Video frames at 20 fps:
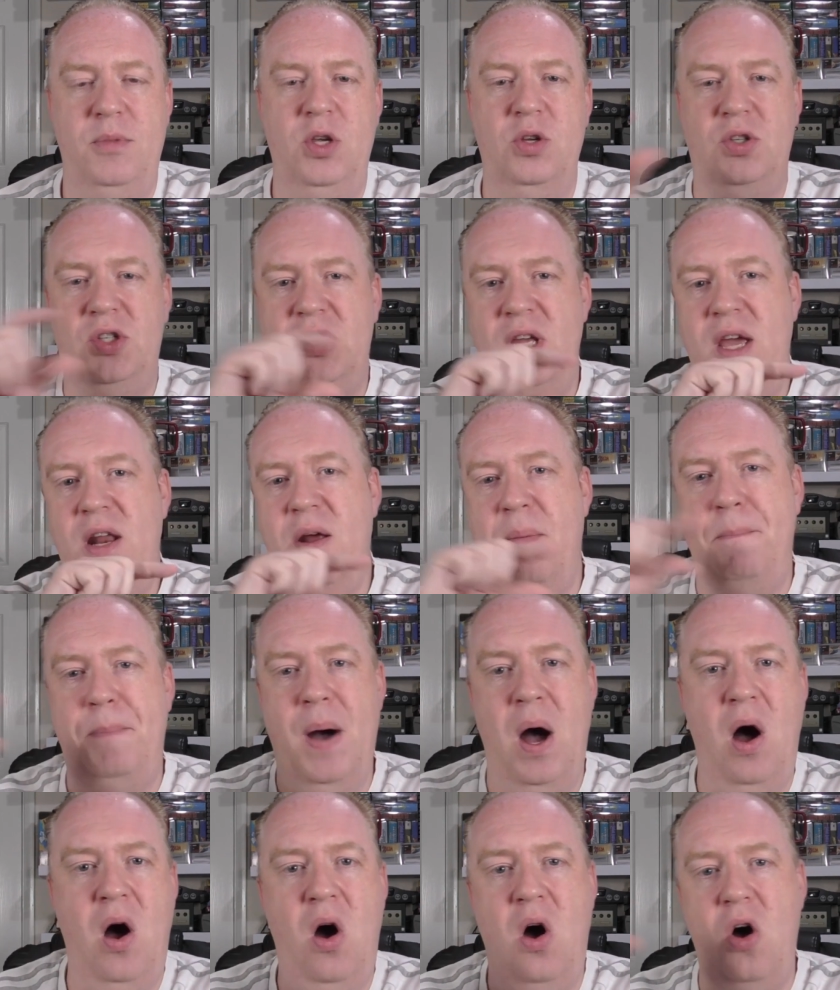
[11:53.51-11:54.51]
seeing a
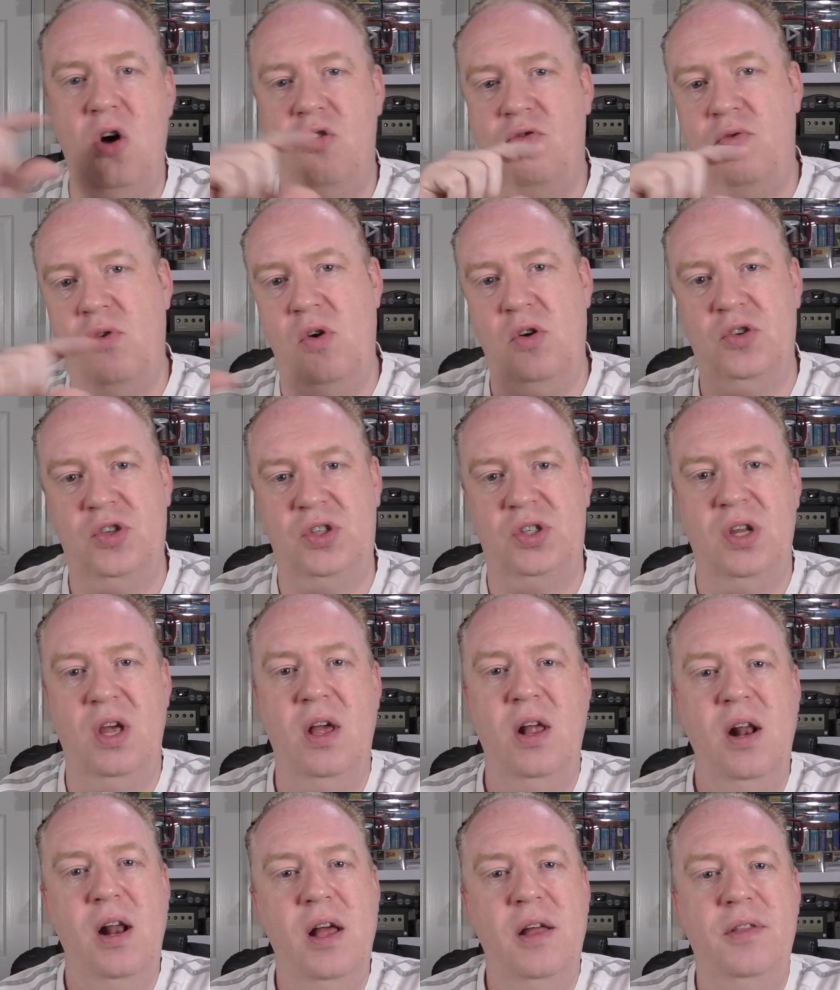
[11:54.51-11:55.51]
bar across
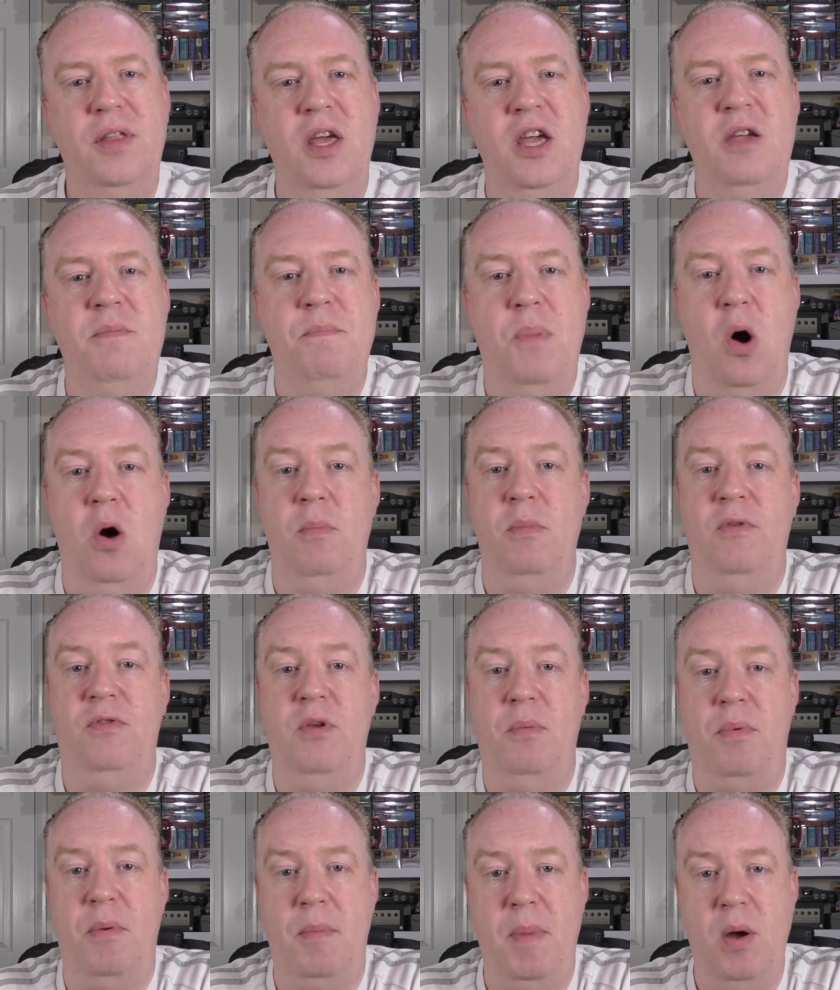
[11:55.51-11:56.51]
the bottom of
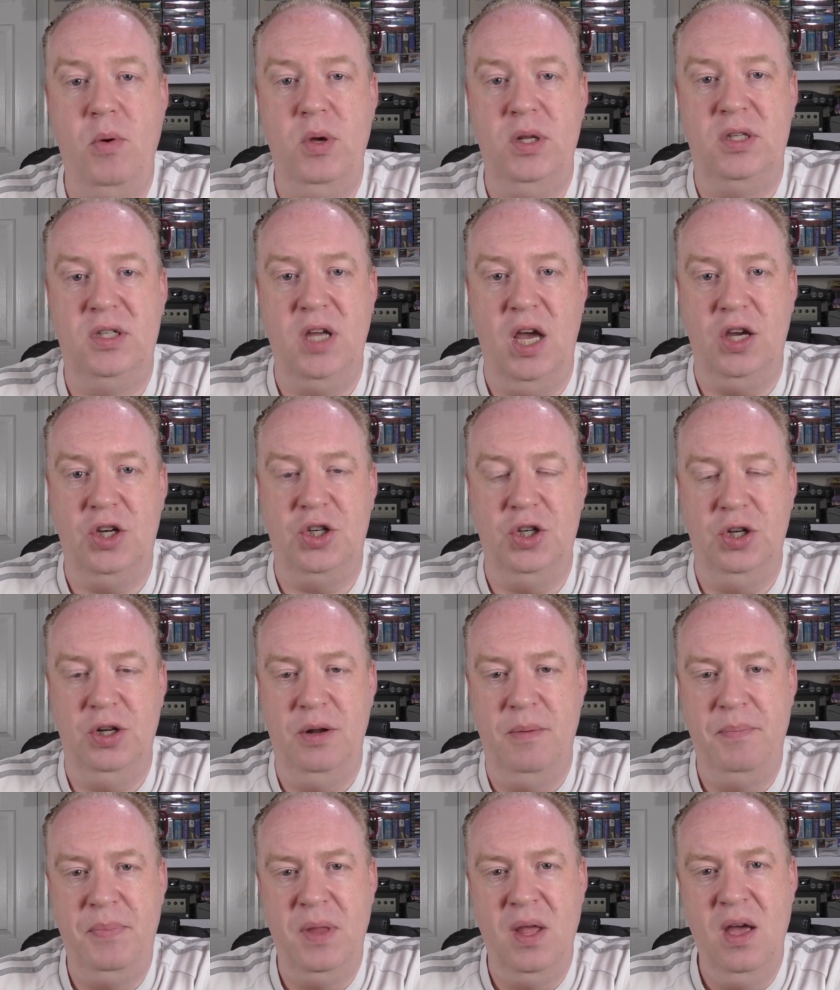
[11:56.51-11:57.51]
the promoted
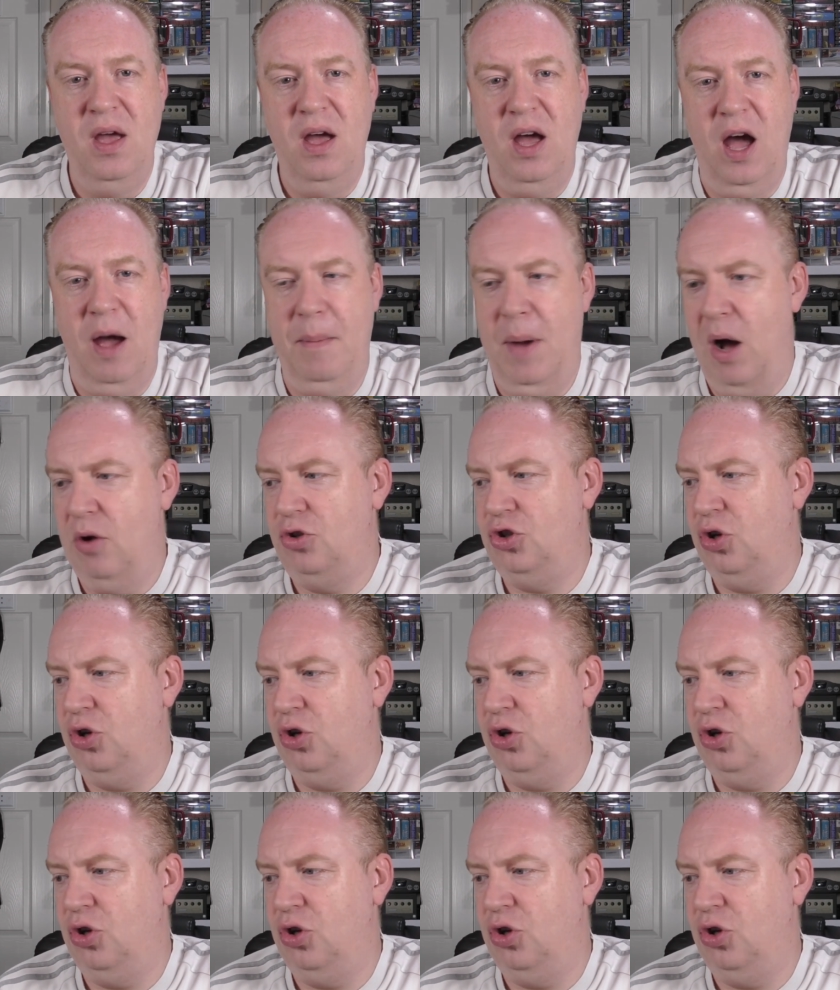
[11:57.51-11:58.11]
section, I'll